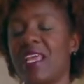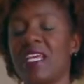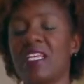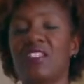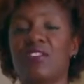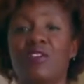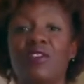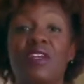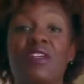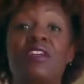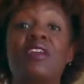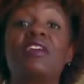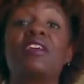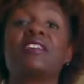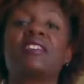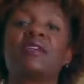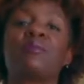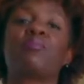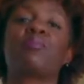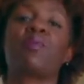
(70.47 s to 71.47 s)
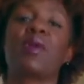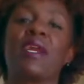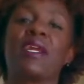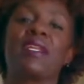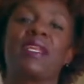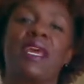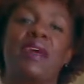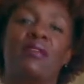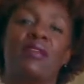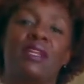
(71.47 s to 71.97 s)
So, there is a
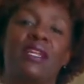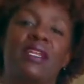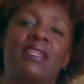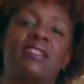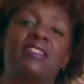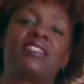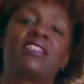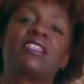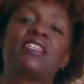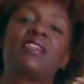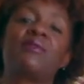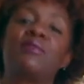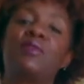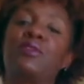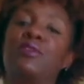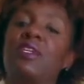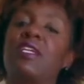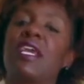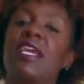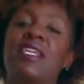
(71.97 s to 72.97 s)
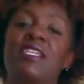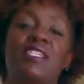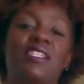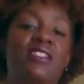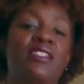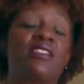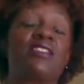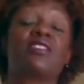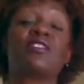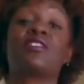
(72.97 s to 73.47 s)
breakdown in
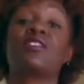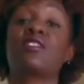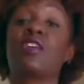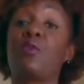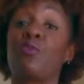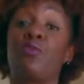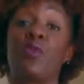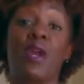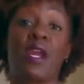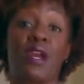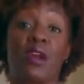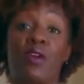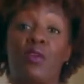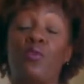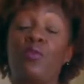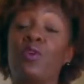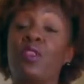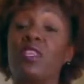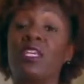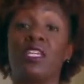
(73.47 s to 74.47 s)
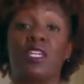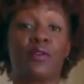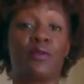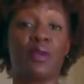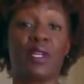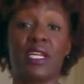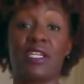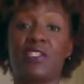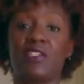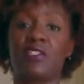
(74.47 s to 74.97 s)
communication somewhere within your
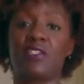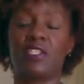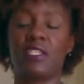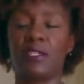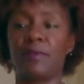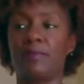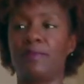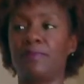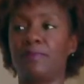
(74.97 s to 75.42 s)
relationship